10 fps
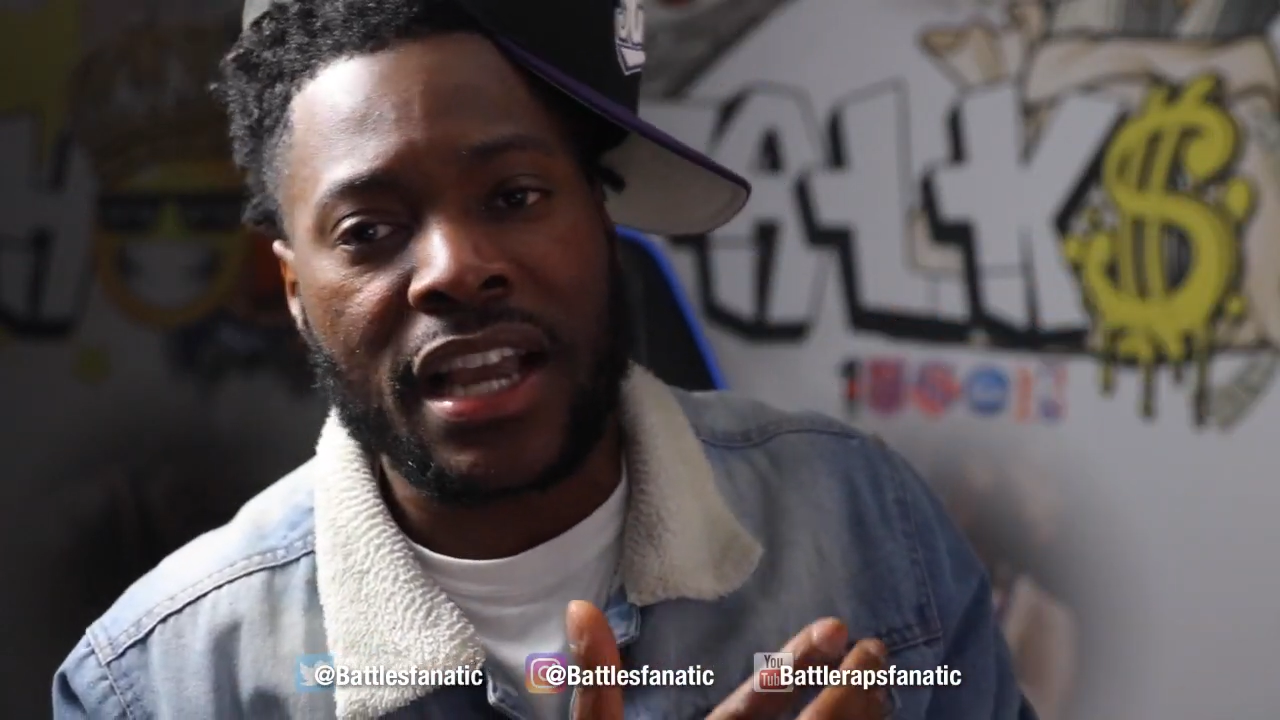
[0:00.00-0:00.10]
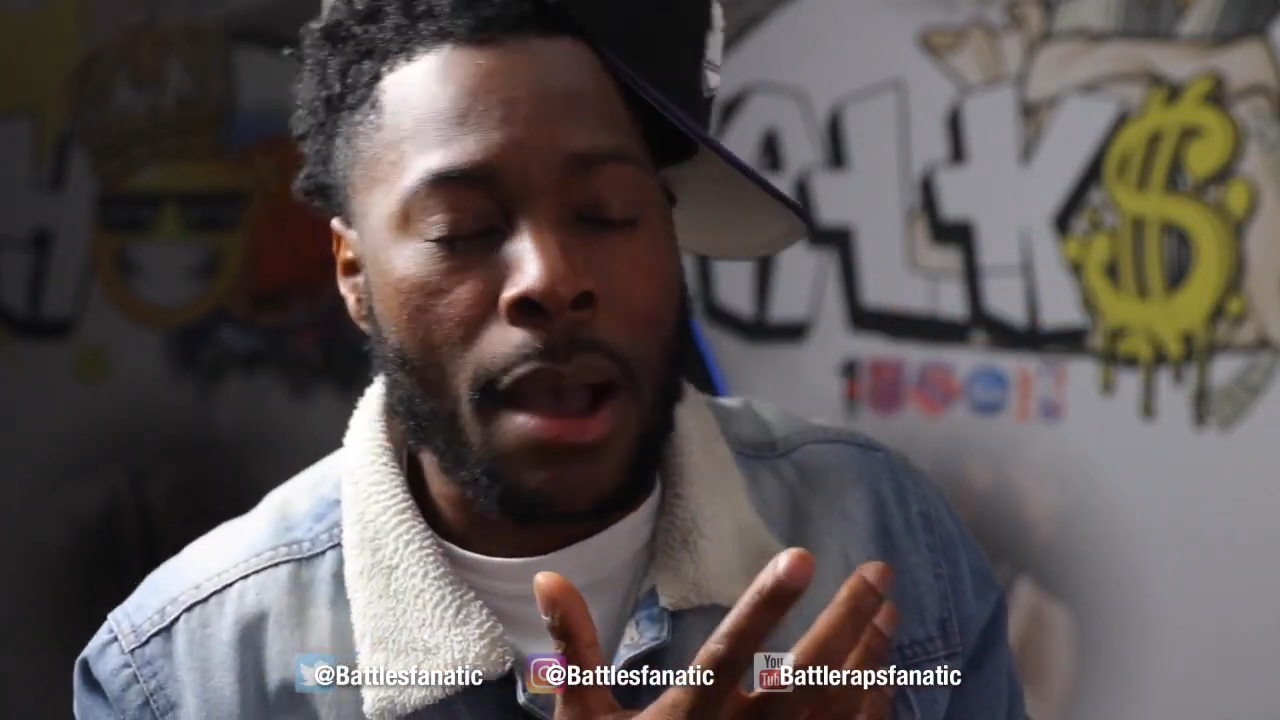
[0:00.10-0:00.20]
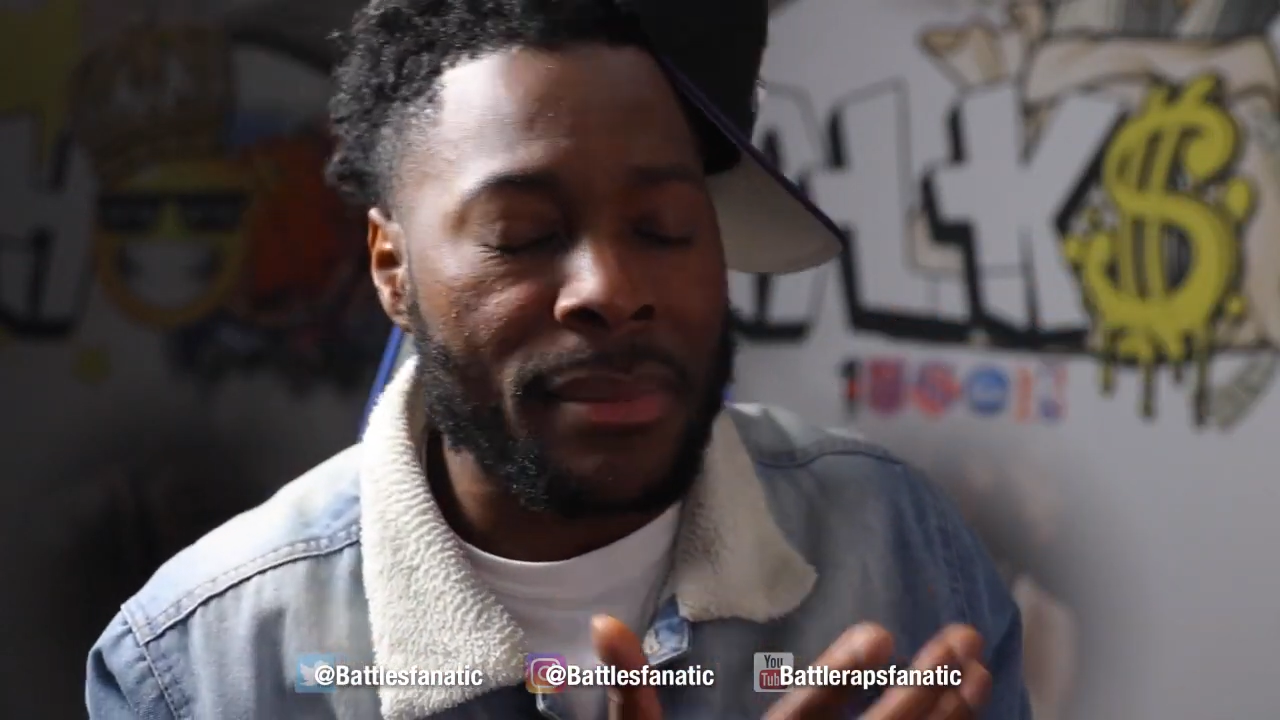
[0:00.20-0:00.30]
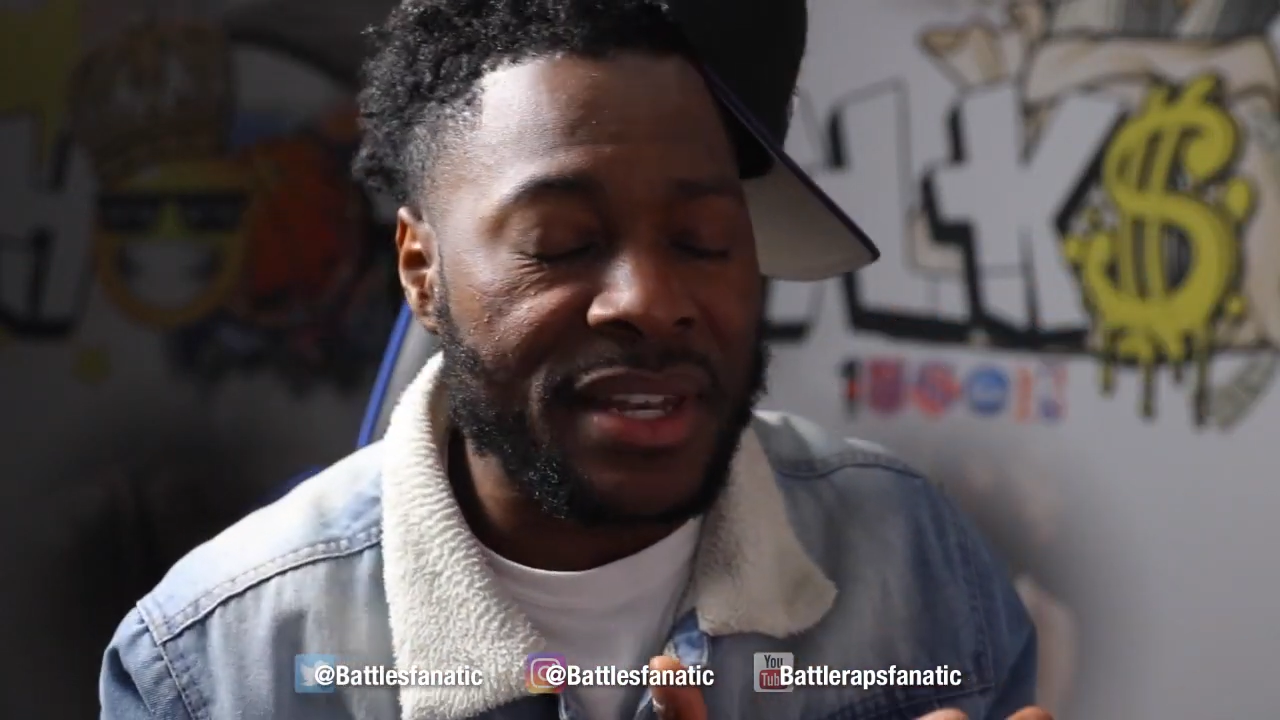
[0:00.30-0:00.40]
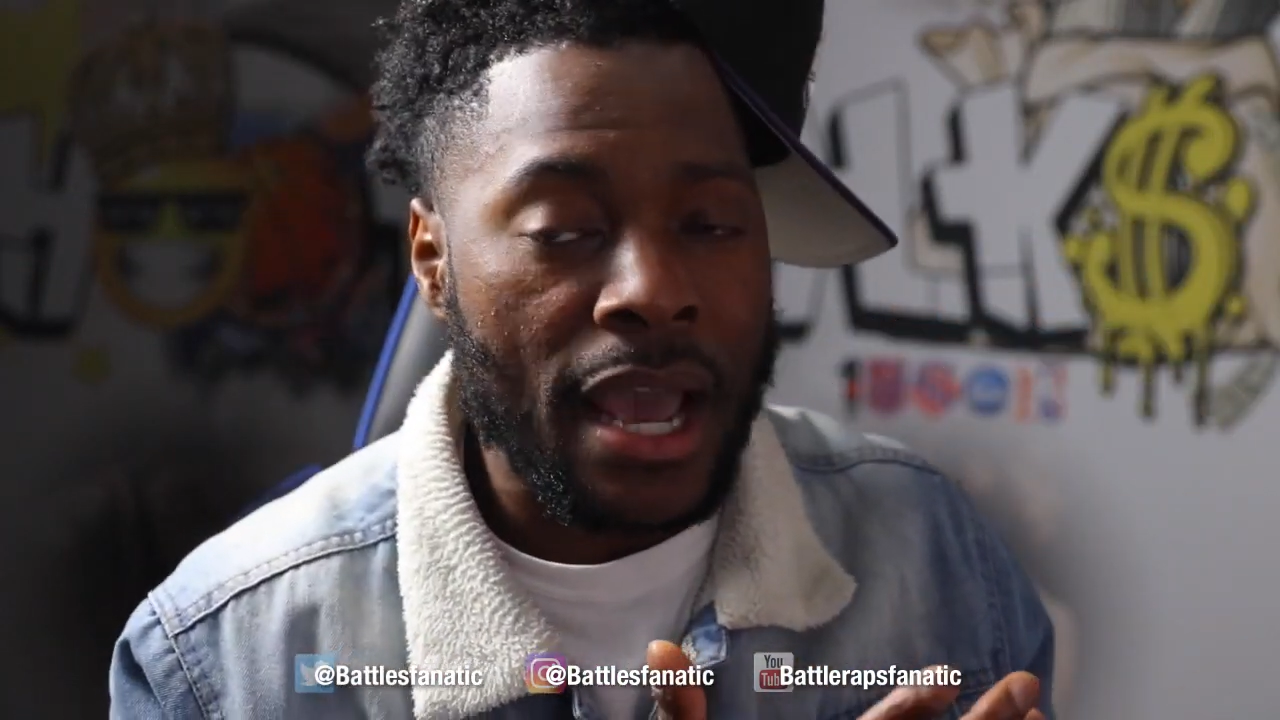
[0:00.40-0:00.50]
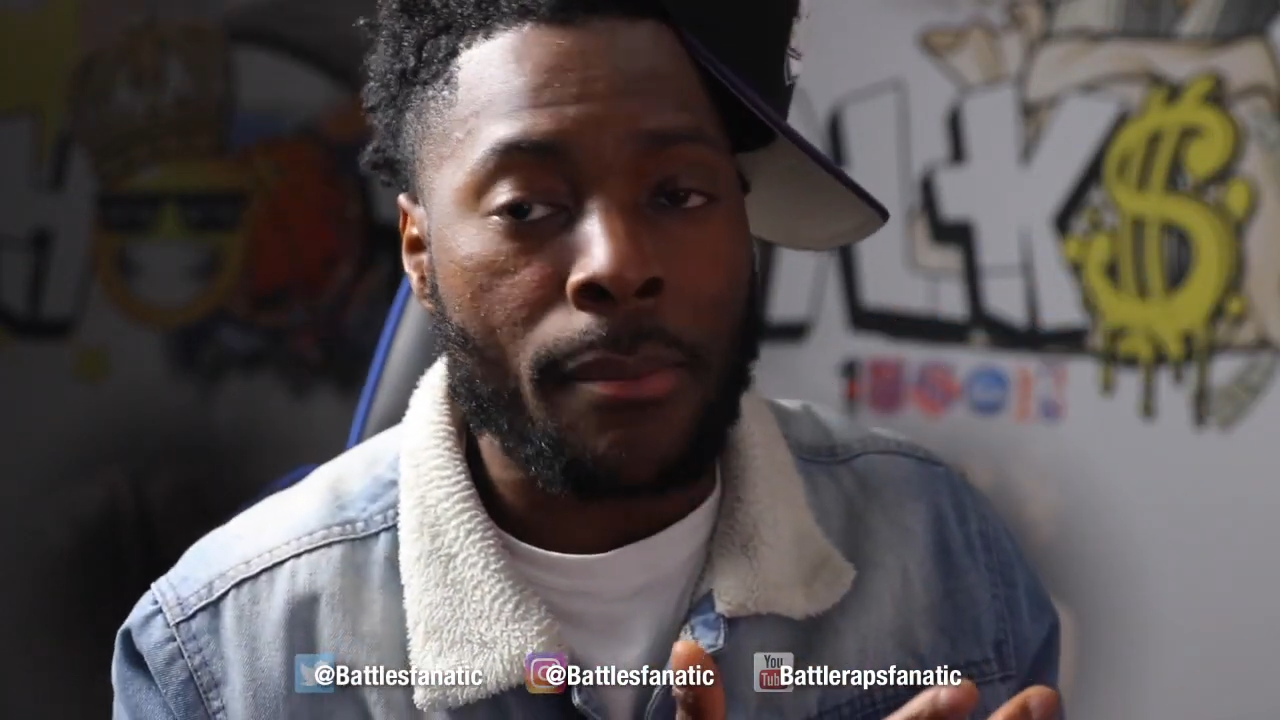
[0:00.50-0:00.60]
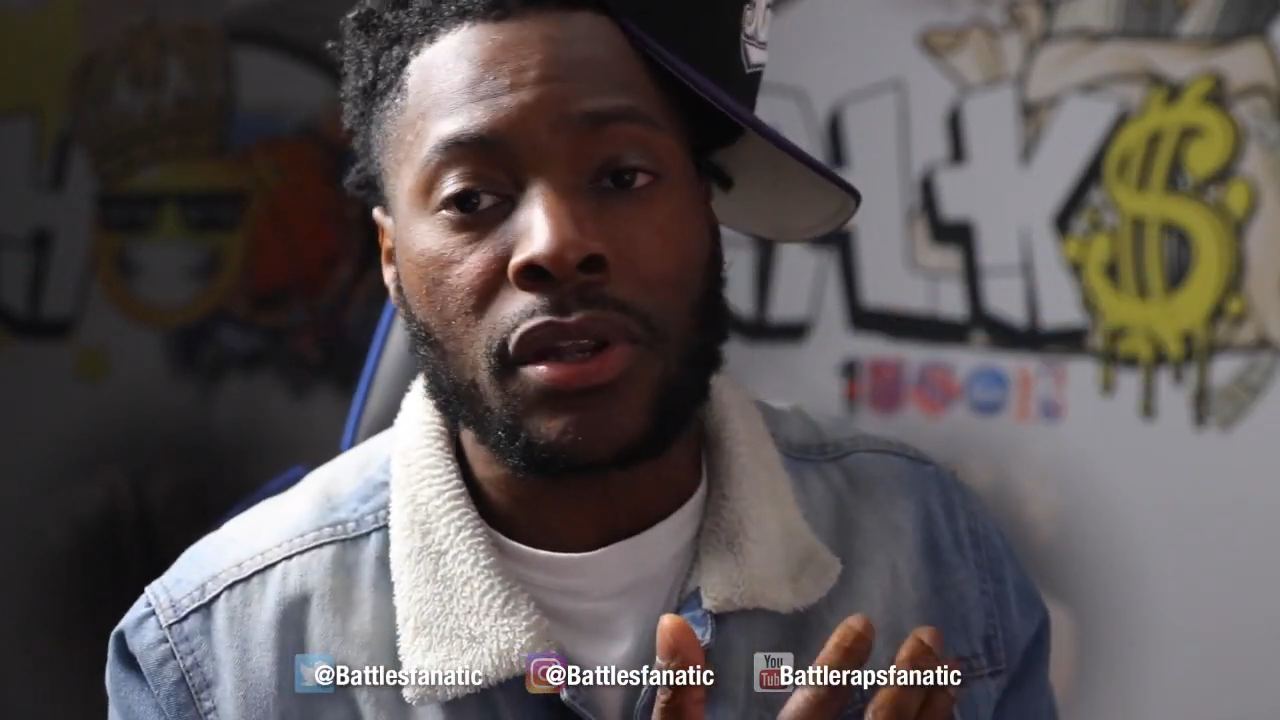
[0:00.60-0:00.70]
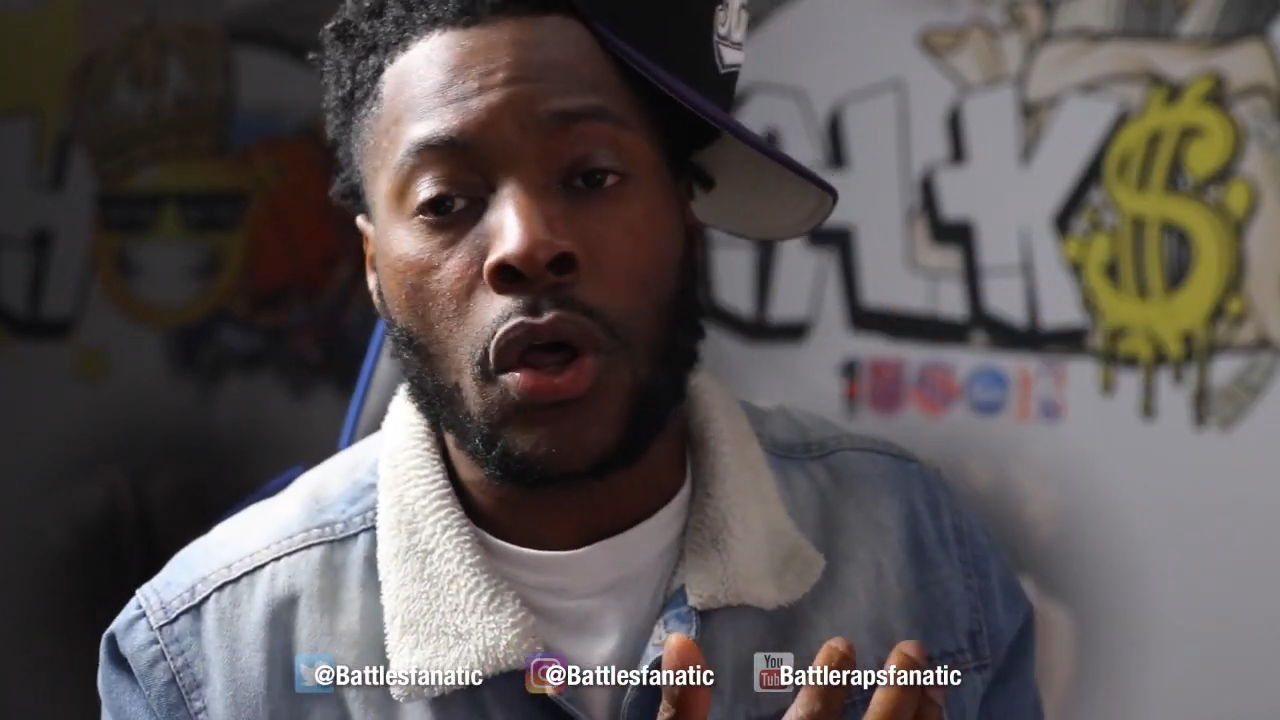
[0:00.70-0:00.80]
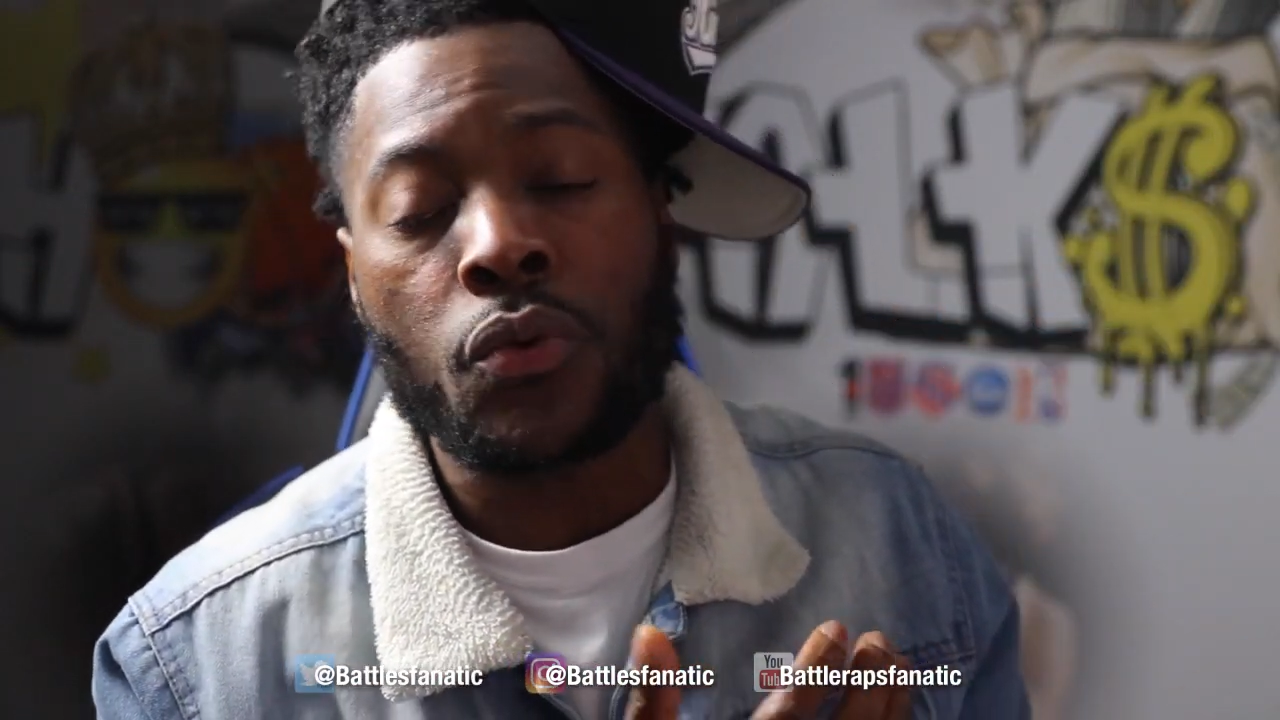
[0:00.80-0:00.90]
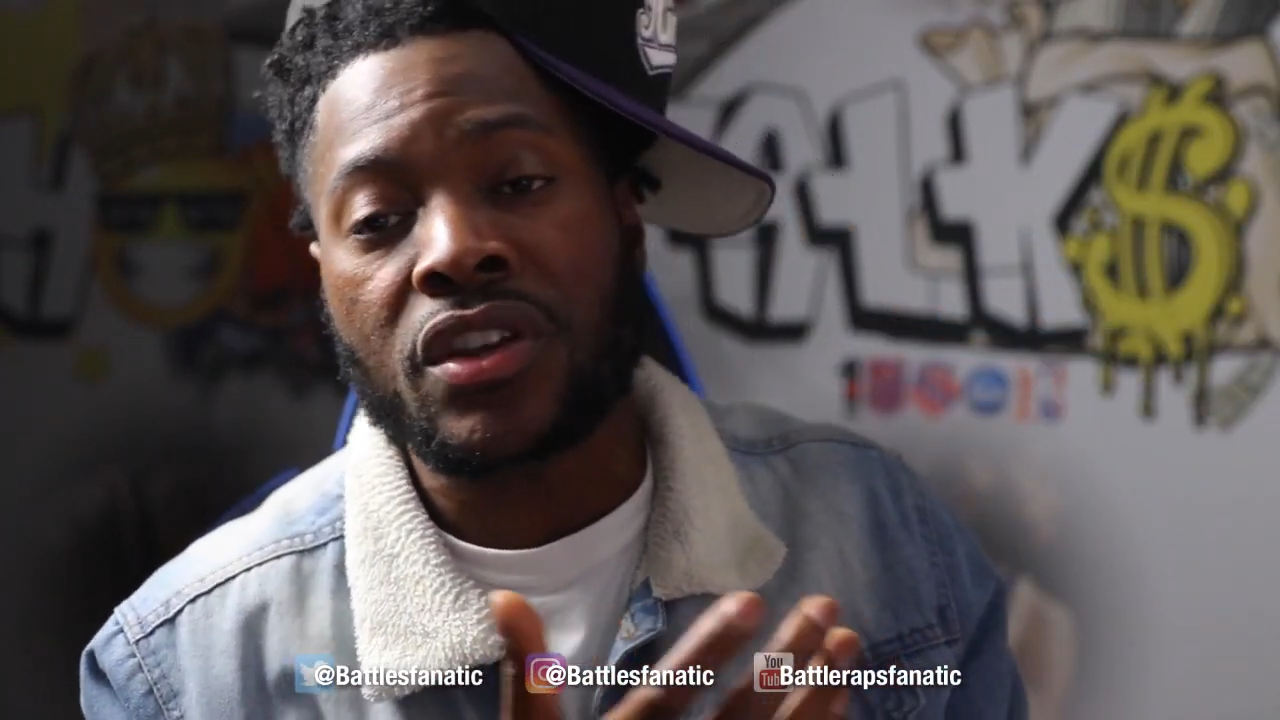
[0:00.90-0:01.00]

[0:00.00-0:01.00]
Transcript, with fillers: comment down below,